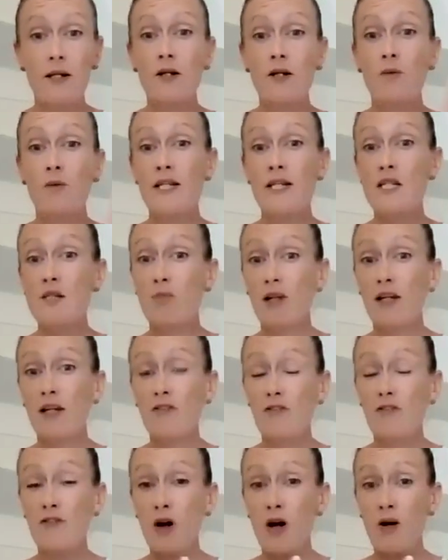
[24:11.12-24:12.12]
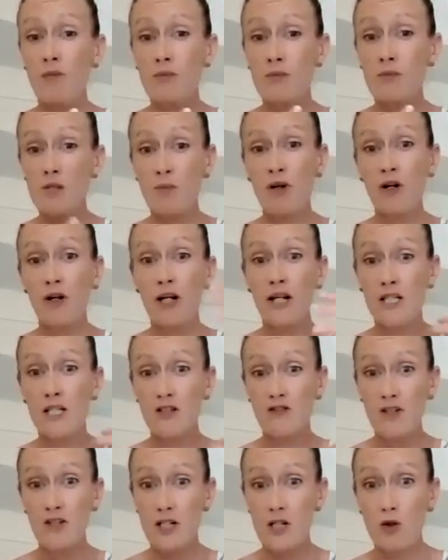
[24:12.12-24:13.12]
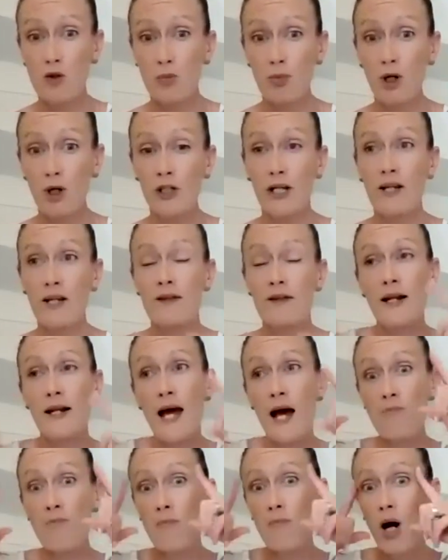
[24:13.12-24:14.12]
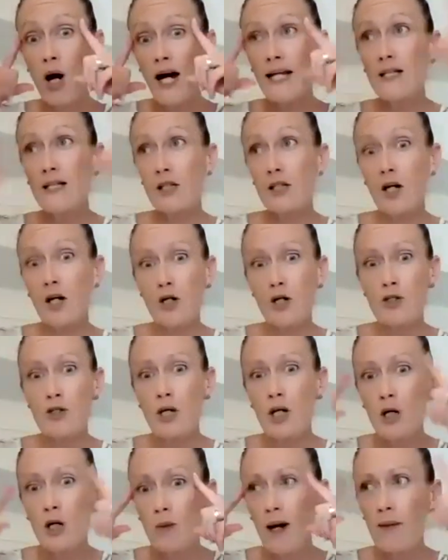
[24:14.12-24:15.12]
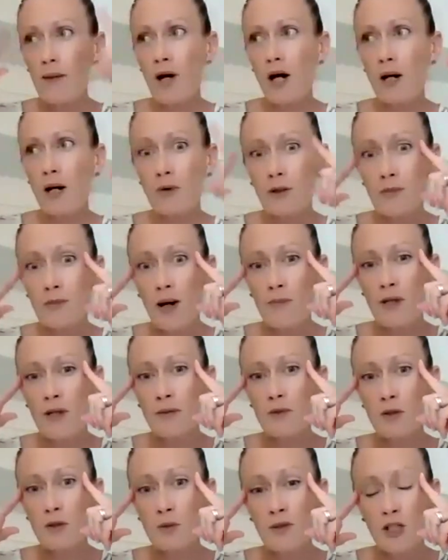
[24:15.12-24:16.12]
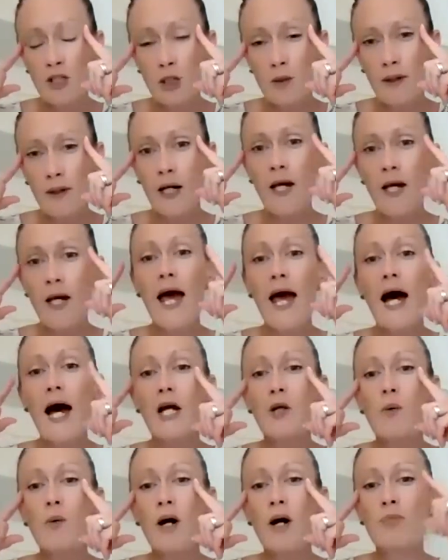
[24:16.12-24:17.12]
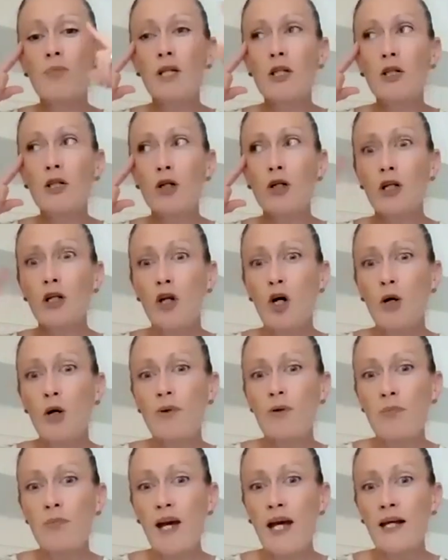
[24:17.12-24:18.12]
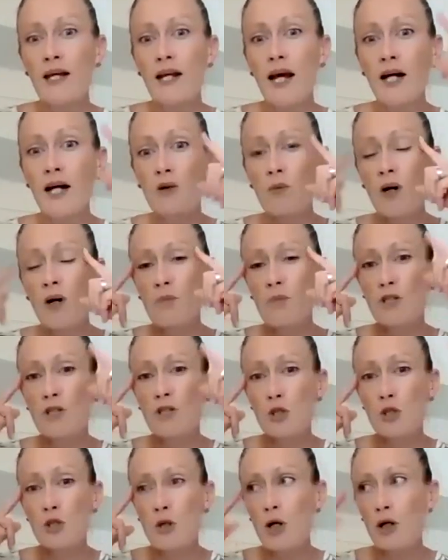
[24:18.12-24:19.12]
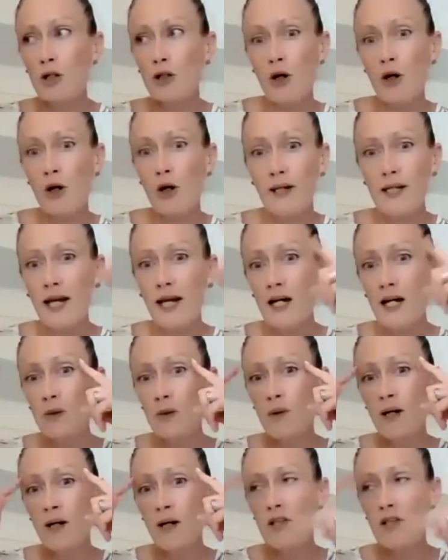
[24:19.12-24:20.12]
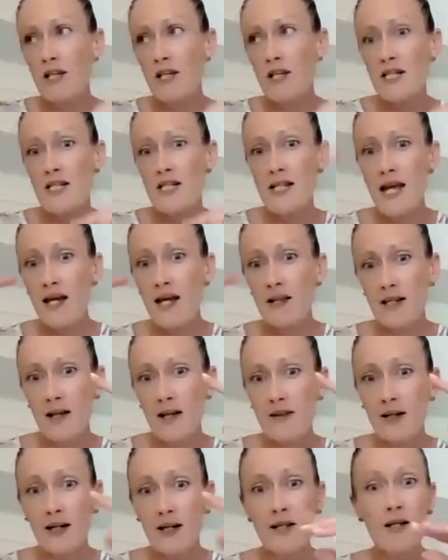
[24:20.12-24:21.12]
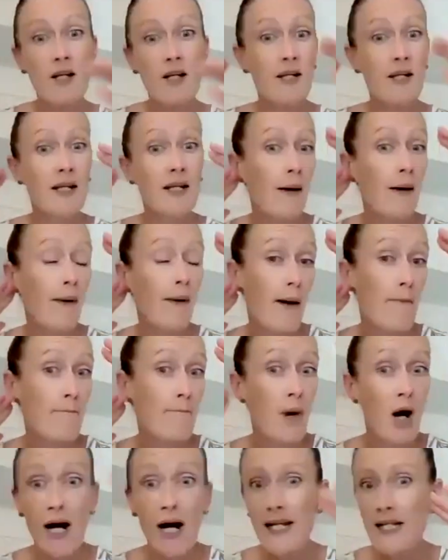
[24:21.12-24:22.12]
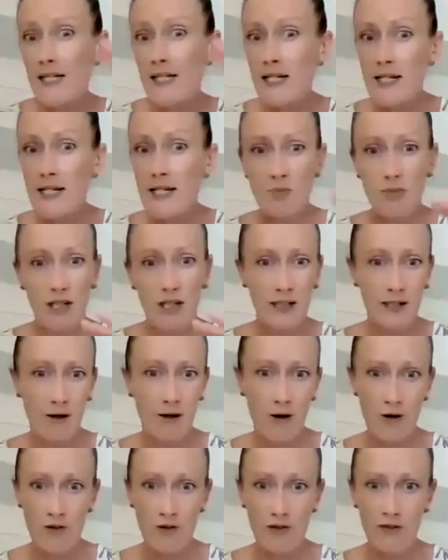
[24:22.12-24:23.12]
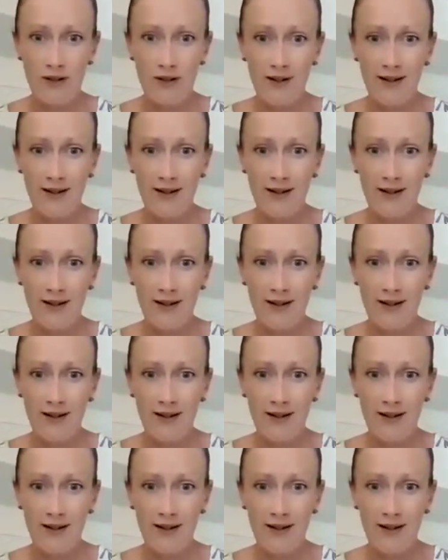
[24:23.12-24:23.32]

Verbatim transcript: we split from spirit into physical body. Then our mind goes, Who am I? What am I meant to be doing? How do I be good and not be bad? How do I be strong and not weak? How do I be this, that, the other? Now our mind is splitting off.